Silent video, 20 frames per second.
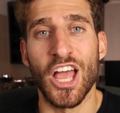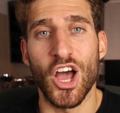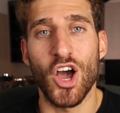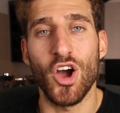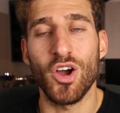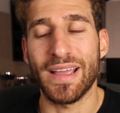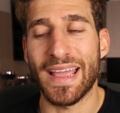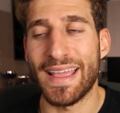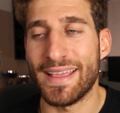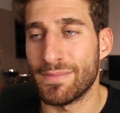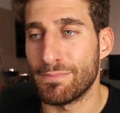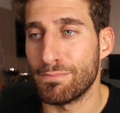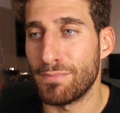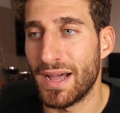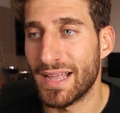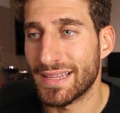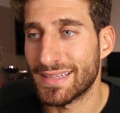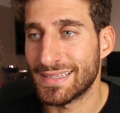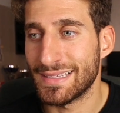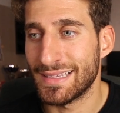Okay,
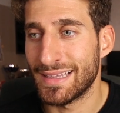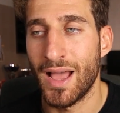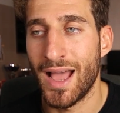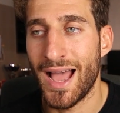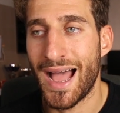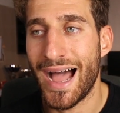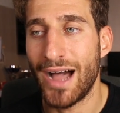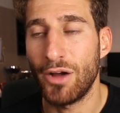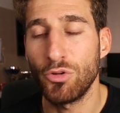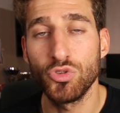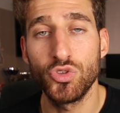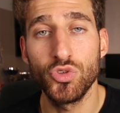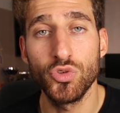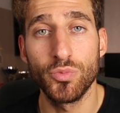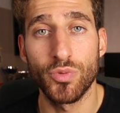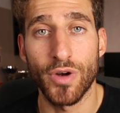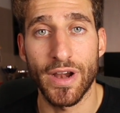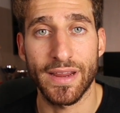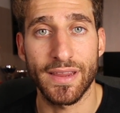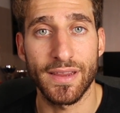but how do
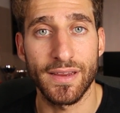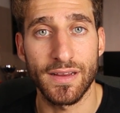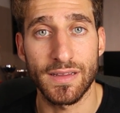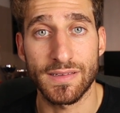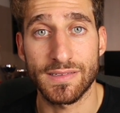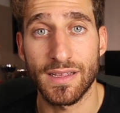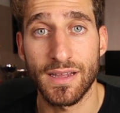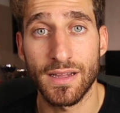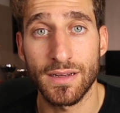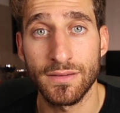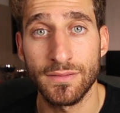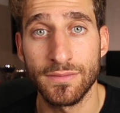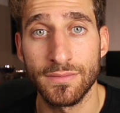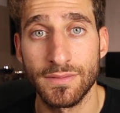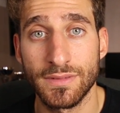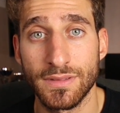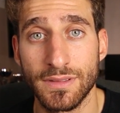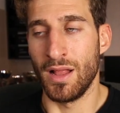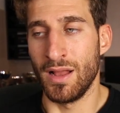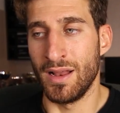braking is done?
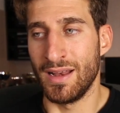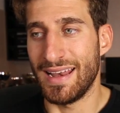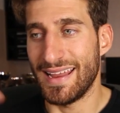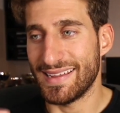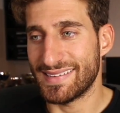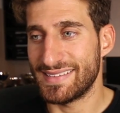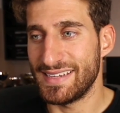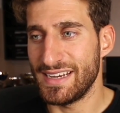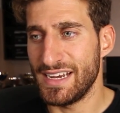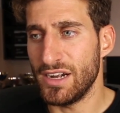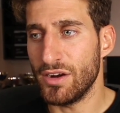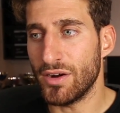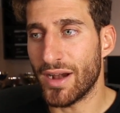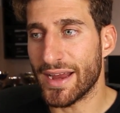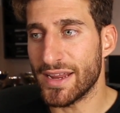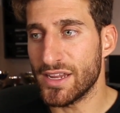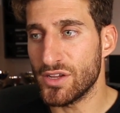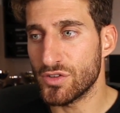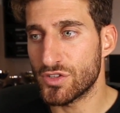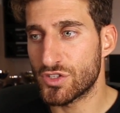Last year I
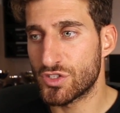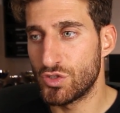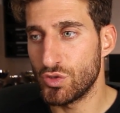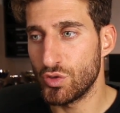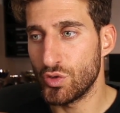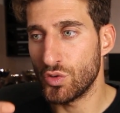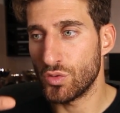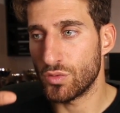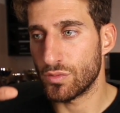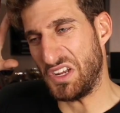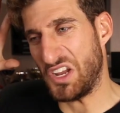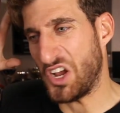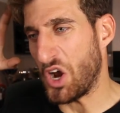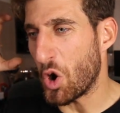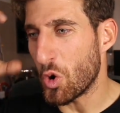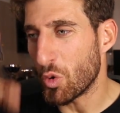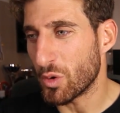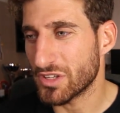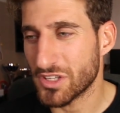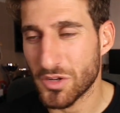used to
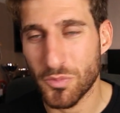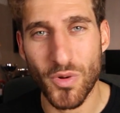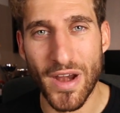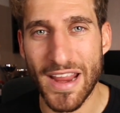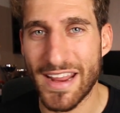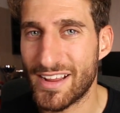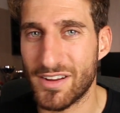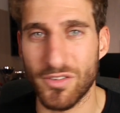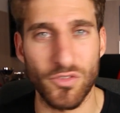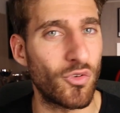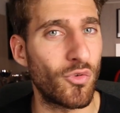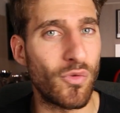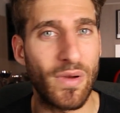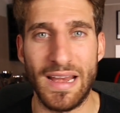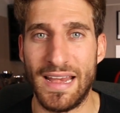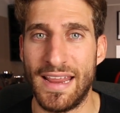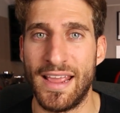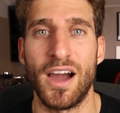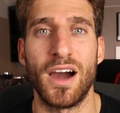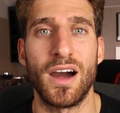go on the brake
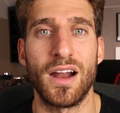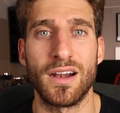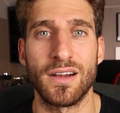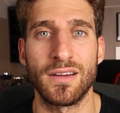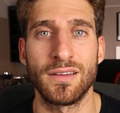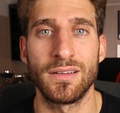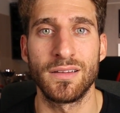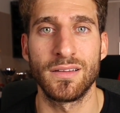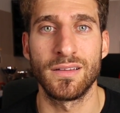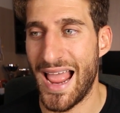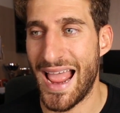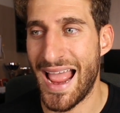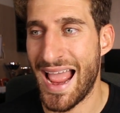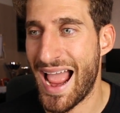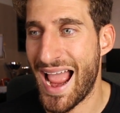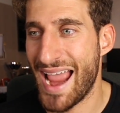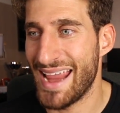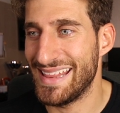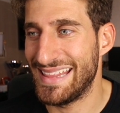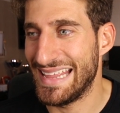really hard.
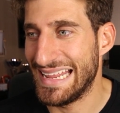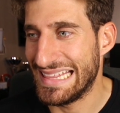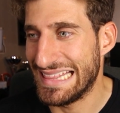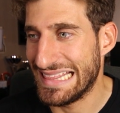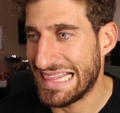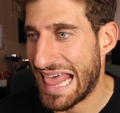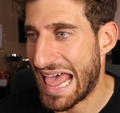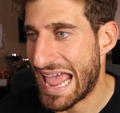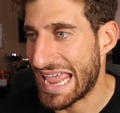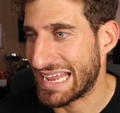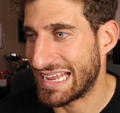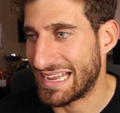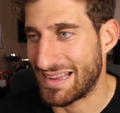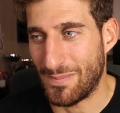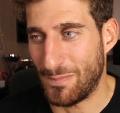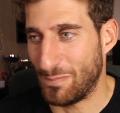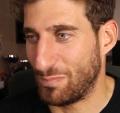I did like